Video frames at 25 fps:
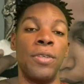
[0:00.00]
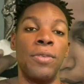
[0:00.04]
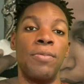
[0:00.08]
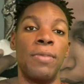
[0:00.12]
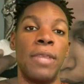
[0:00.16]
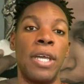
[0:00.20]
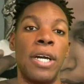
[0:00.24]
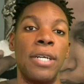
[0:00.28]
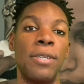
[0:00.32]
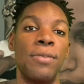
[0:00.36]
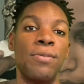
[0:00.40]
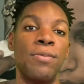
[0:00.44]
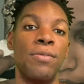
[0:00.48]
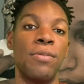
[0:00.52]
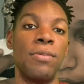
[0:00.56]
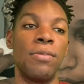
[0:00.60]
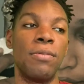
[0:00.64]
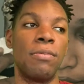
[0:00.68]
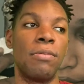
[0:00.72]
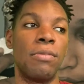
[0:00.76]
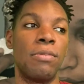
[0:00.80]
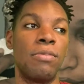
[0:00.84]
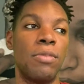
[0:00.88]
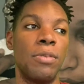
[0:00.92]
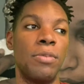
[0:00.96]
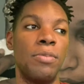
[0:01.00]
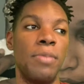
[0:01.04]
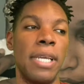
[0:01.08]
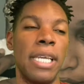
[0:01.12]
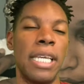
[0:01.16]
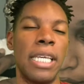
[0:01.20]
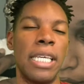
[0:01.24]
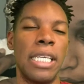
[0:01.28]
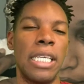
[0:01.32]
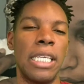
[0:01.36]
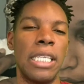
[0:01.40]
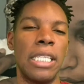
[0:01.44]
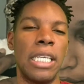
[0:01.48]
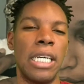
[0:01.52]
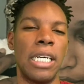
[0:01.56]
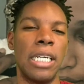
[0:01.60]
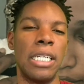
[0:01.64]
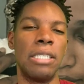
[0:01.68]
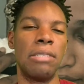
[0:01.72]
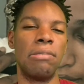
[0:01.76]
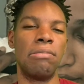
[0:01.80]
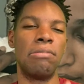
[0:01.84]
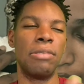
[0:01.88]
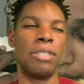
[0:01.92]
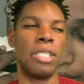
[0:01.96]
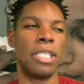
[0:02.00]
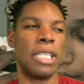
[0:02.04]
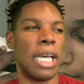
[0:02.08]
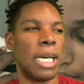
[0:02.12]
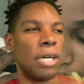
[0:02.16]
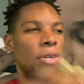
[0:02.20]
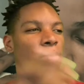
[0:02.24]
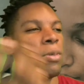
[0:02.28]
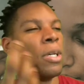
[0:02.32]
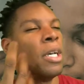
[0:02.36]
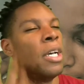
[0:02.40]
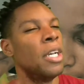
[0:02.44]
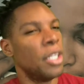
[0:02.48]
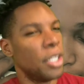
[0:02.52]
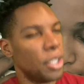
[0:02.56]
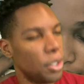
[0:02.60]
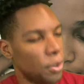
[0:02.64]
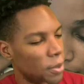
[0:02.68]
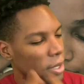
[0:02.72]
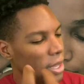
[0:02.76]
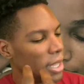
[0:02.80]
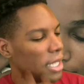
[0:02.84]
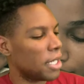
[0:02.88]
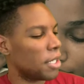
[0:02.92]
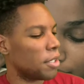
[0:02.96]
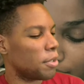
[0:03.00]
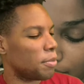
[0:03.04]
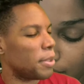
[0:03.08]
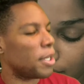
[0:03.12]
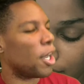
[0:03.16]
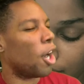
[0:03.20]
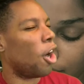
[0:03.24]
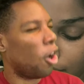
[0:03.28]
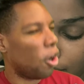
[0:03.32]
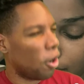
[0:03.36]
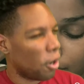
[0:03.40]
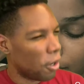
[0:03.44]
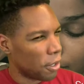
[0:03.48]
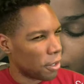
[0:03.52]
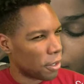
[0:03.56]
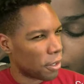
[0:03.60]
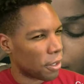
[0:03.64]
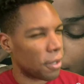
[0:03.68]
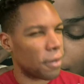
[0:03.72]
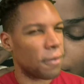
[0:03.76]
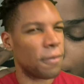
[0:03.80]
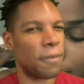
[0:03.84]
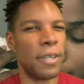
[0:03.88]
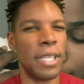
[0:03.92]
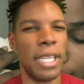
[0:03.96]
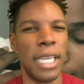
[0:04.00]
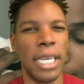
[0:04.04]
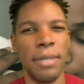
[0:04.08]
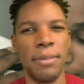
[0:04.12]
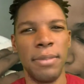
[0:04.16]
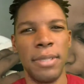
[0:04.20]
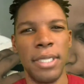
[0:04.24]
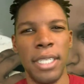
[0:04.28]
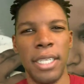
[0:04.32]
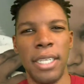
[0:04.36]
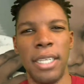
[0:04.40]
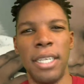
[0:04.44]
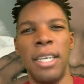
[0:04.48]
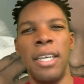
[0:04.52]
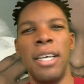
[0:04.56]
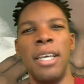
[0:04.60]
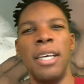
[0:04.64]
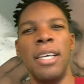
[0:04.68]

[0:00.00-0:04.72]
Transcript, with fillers: that would make it uh, that you would think it would be harder for them to